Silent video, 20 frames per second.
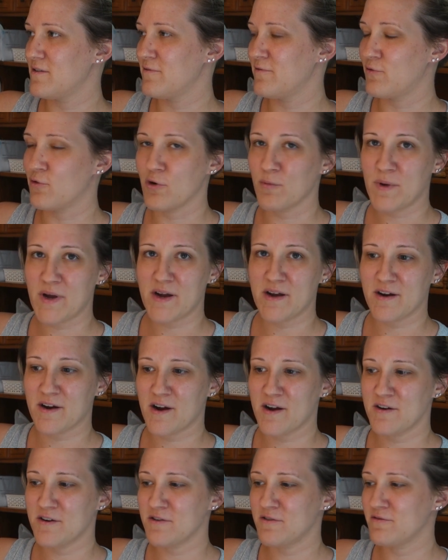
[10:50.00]
format,
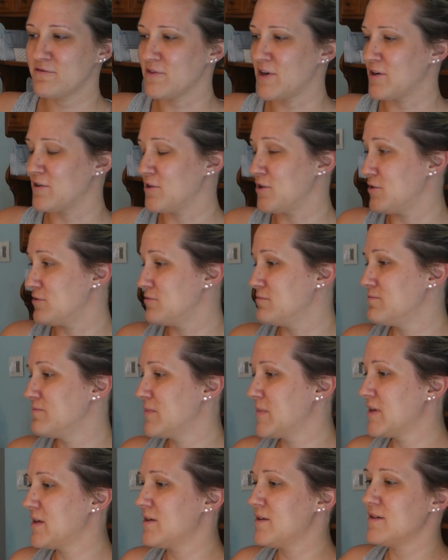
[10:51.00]
kind of, I don't know.
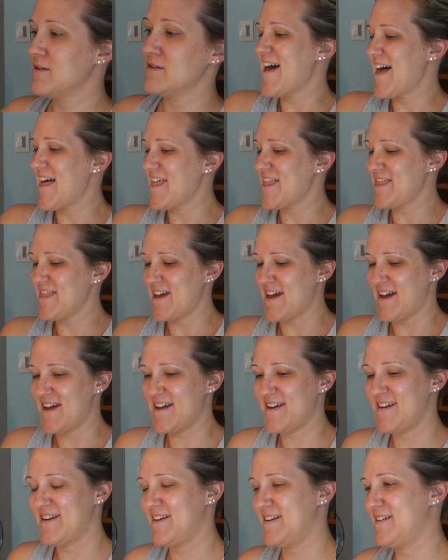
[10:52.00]
And
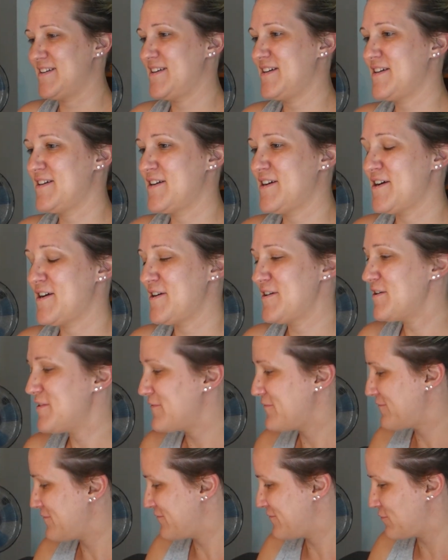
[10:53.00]
then
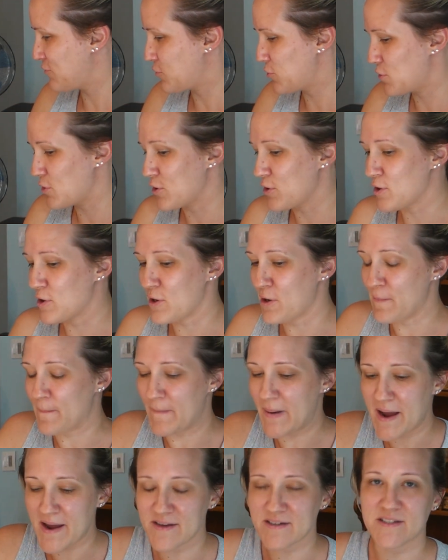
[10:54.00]
for
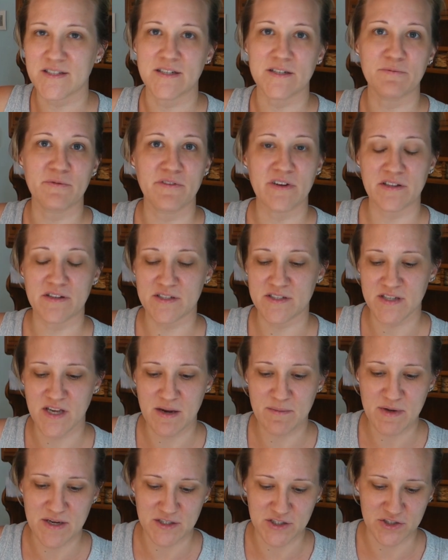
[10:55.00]
Madison, we've got the
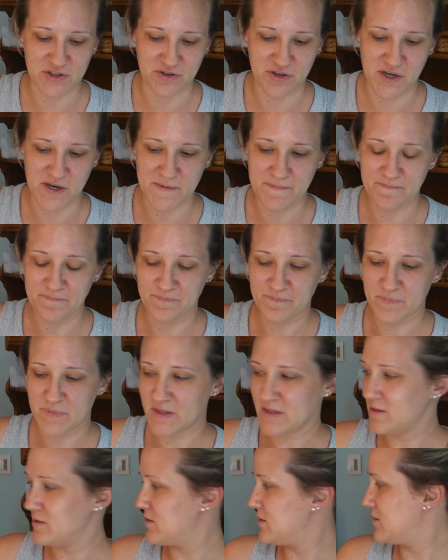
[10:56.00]
same history
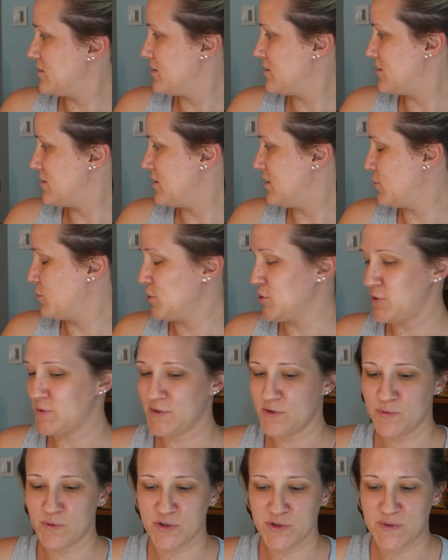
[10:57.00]
that we're
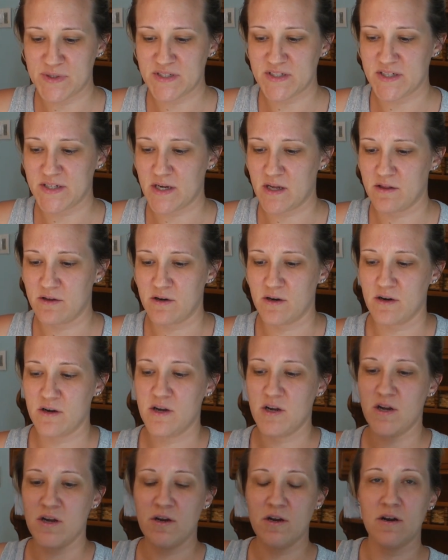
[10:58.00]
doing together.
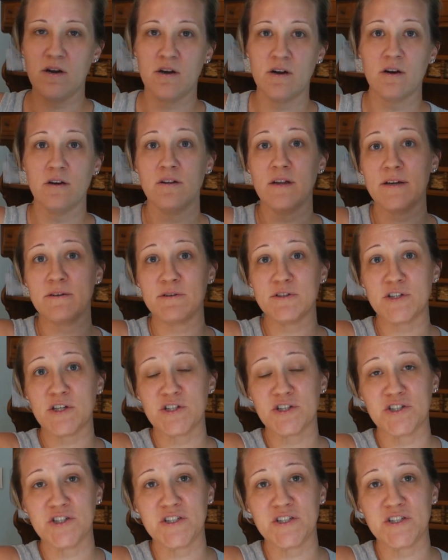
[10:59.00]
Her language arts,